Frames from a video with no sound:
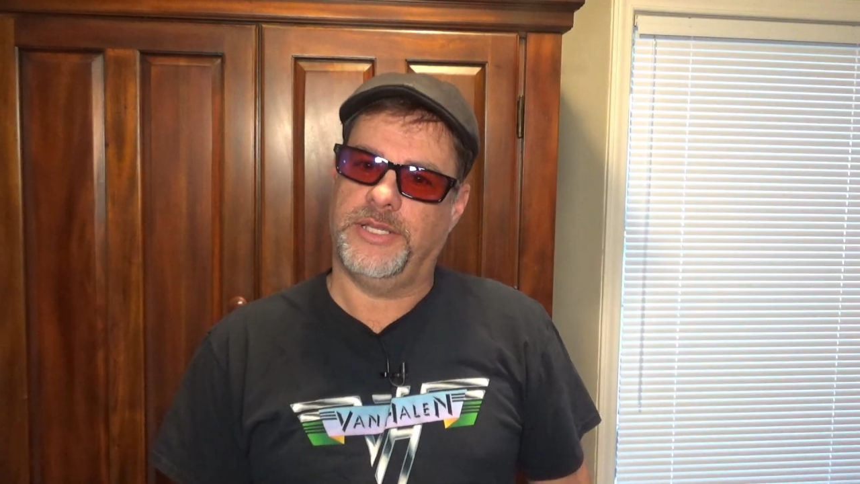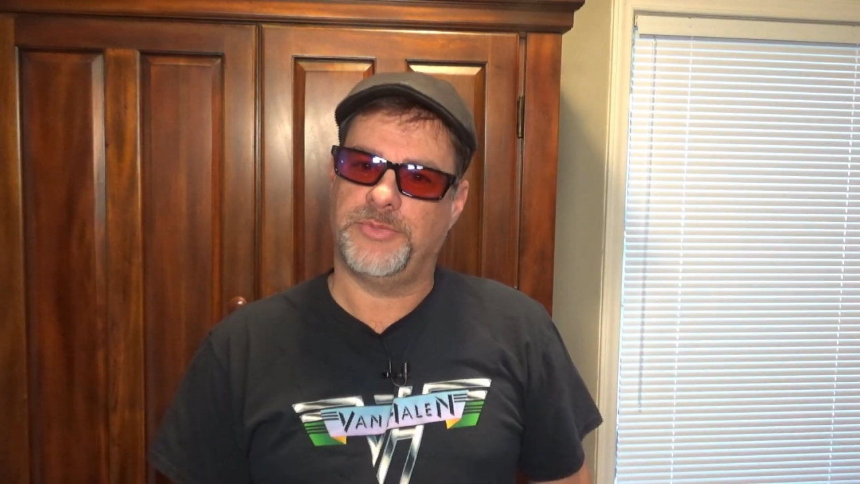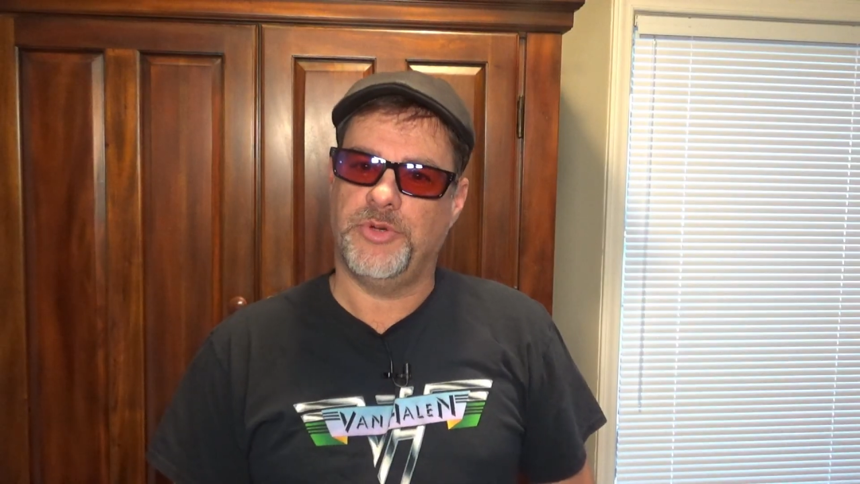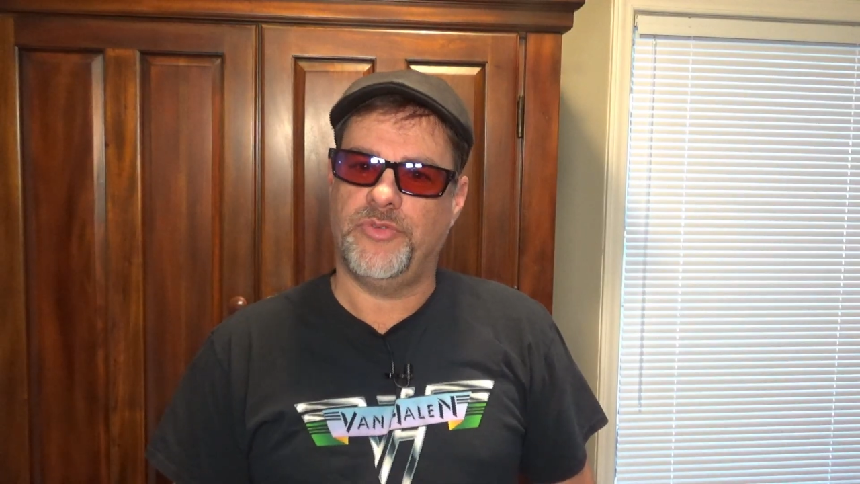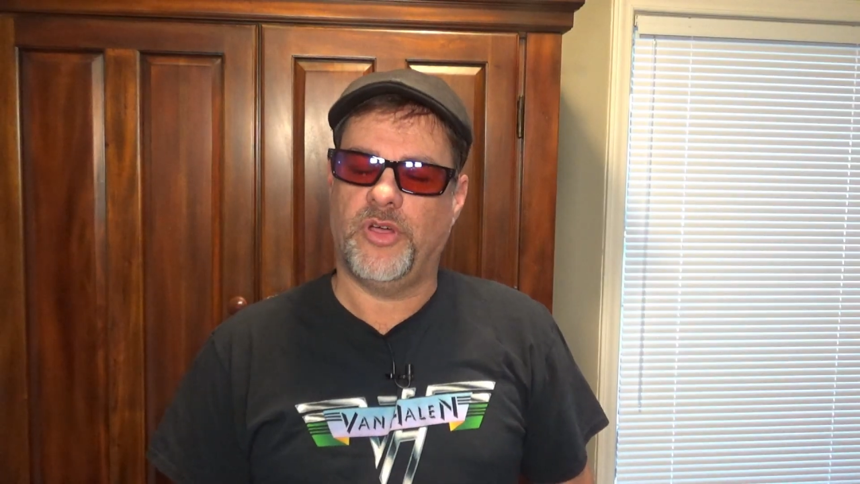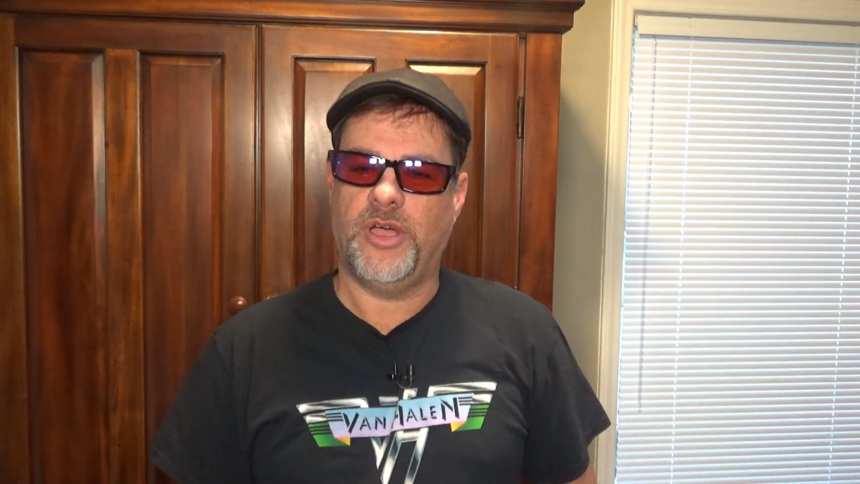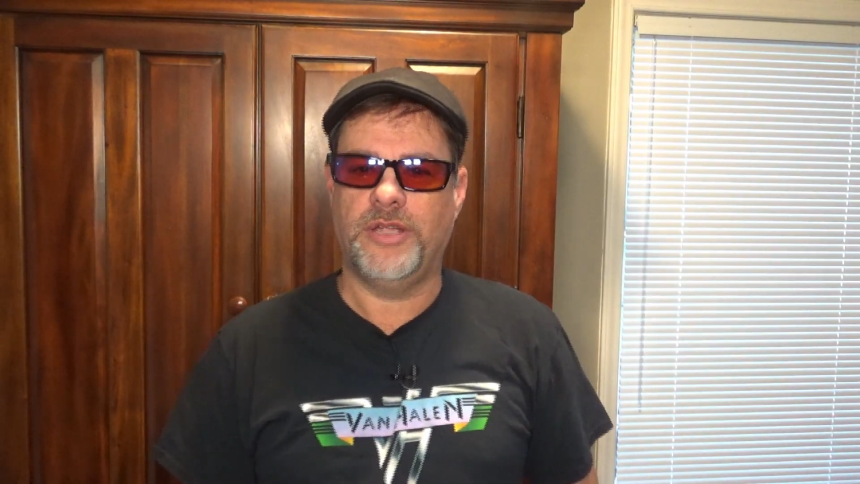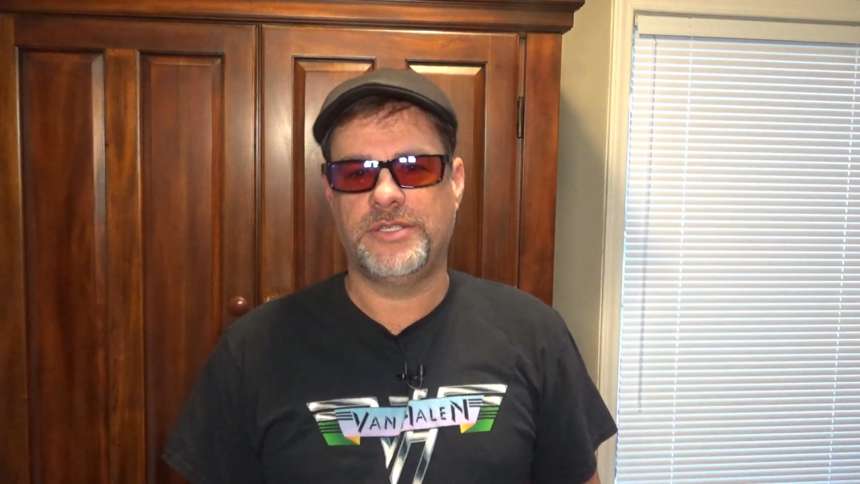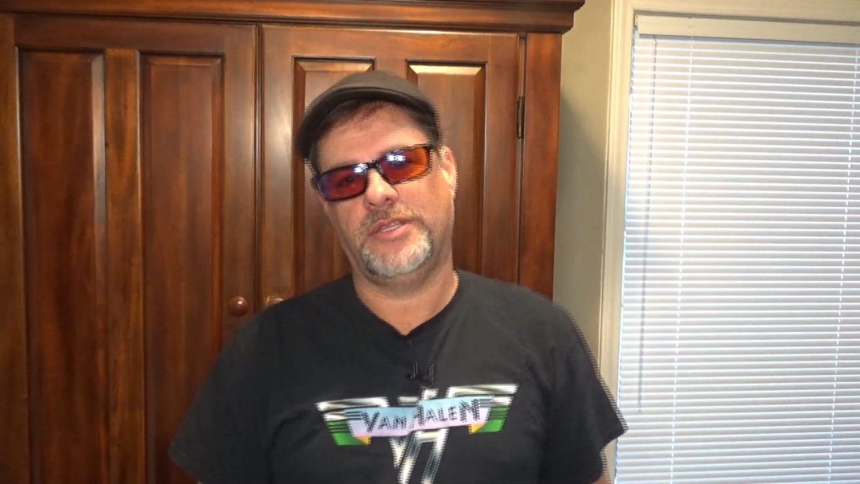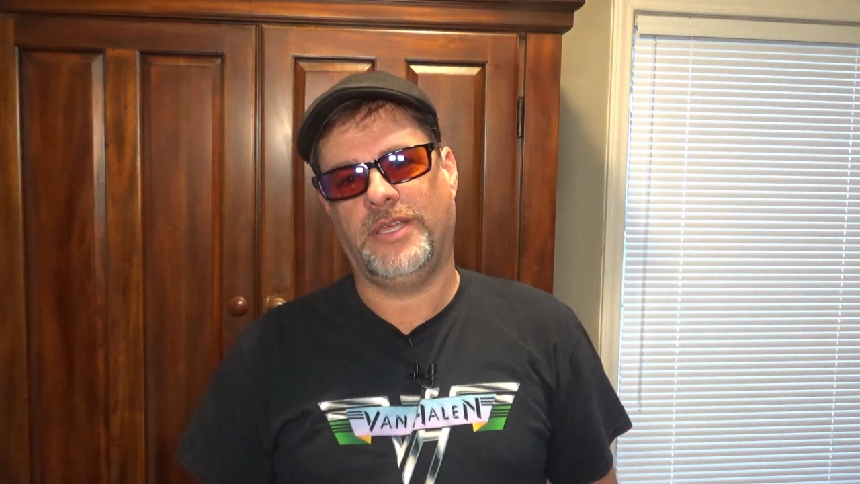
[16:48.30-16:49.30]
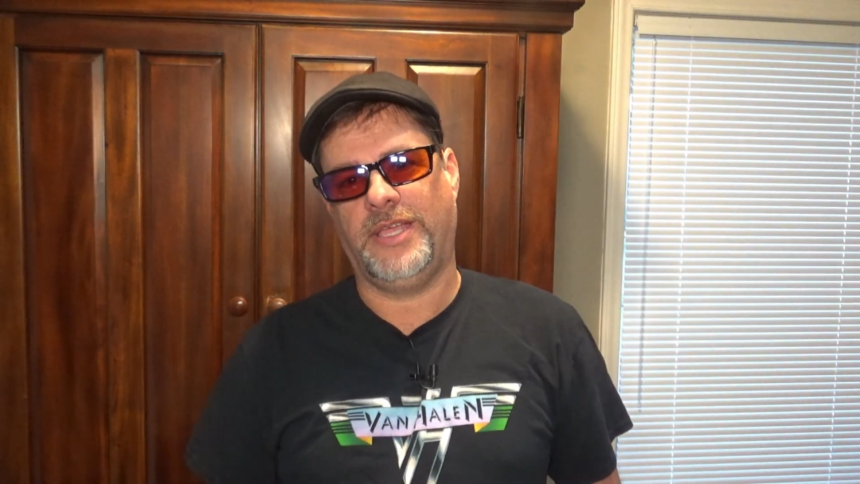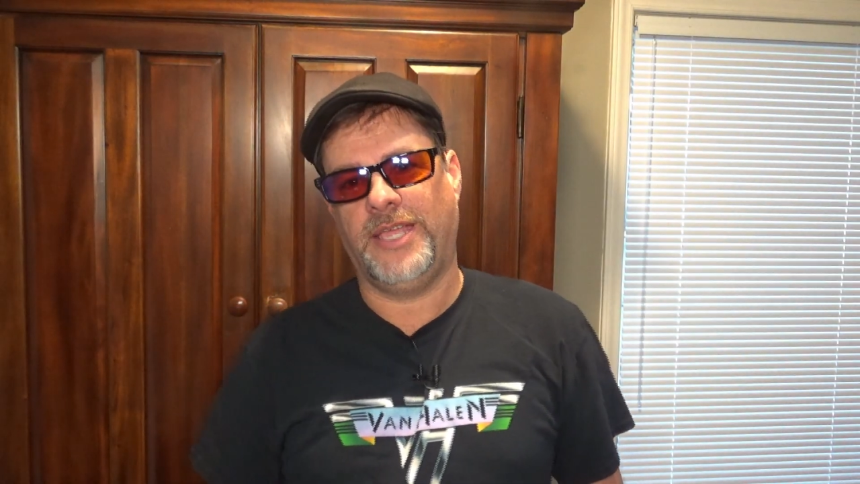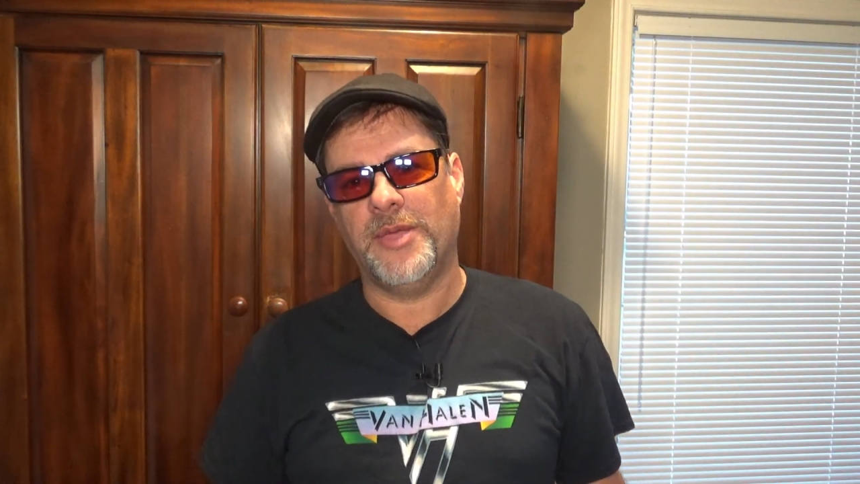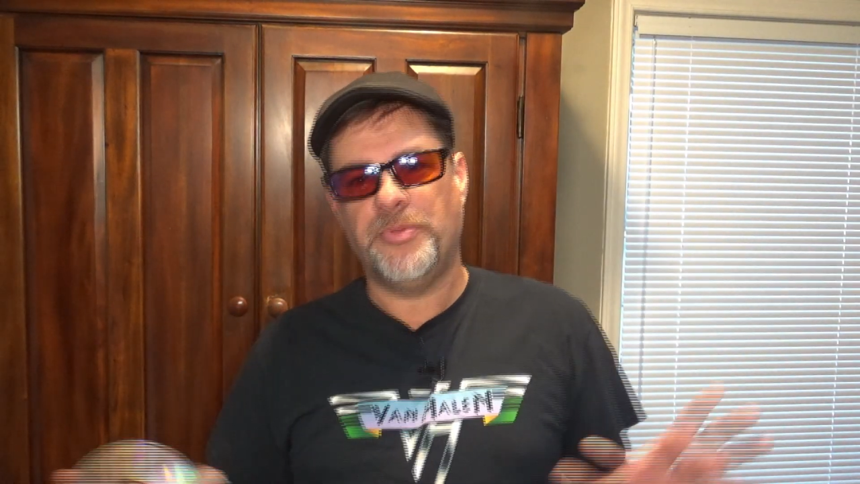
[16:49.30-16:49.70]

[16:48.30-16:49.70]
let's move on to the